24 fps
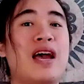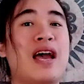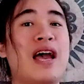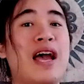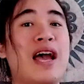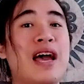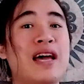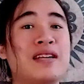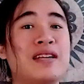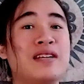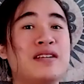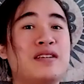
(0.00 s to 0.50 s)

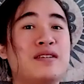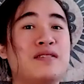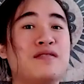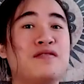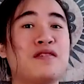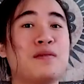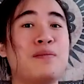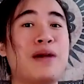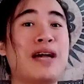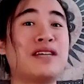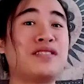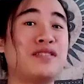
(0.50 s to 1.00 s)
And for
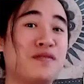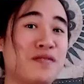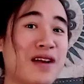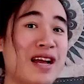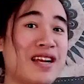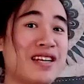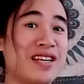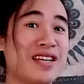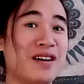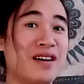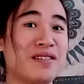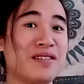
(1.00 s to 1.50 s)
best
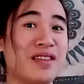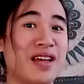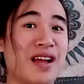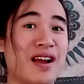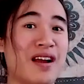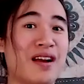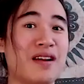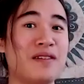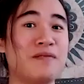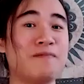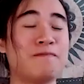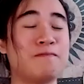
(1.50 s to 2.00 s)
friend out
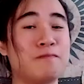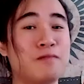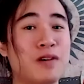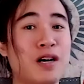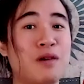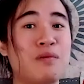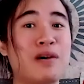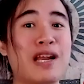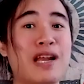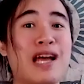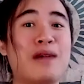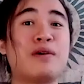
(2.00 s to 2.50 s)
there,
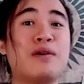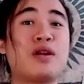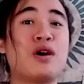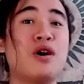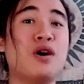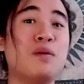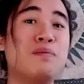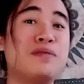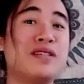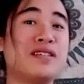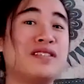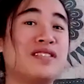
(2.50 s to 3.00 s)
well, what I would
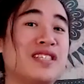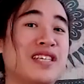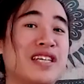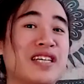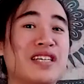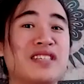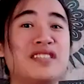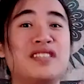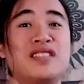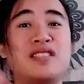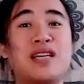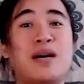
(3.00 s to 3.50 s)
hope to see
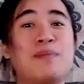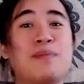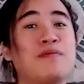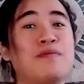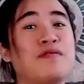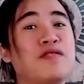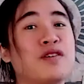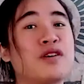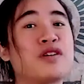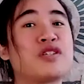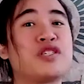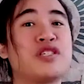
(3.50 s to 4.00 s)
is some
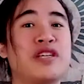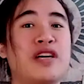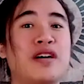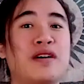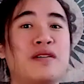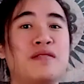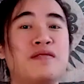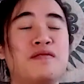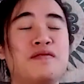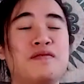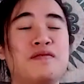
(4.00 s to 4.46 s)
version of,